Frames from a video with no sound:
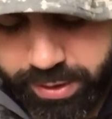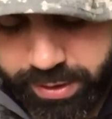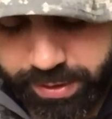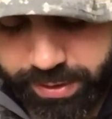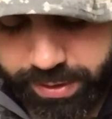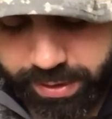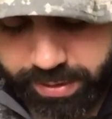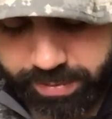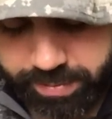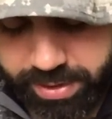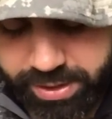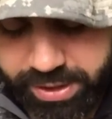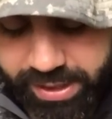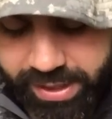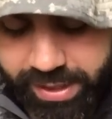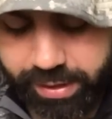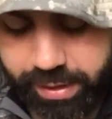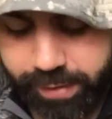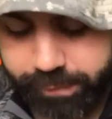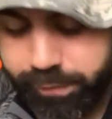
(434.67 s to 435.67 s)
um, and you
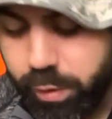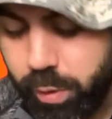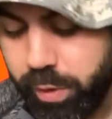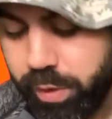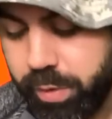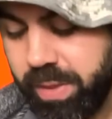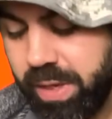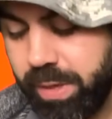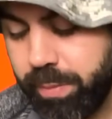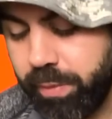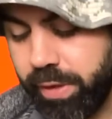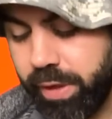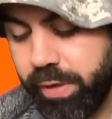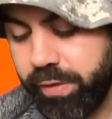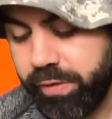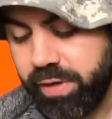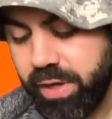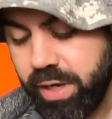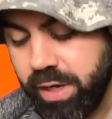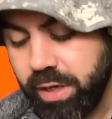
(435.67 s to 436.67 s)
got a few other people that
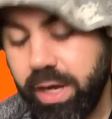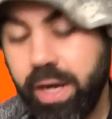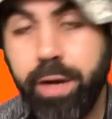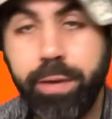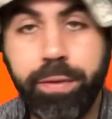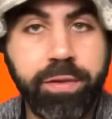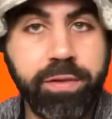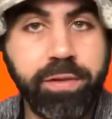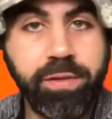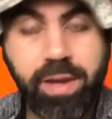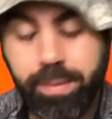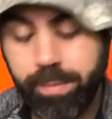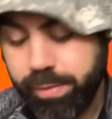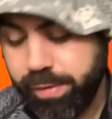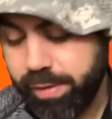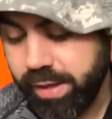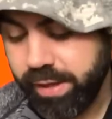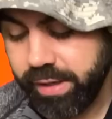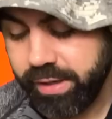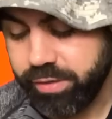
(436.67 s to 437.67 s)
are saying kind of the same
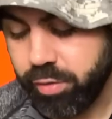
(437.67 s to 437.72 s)
thing.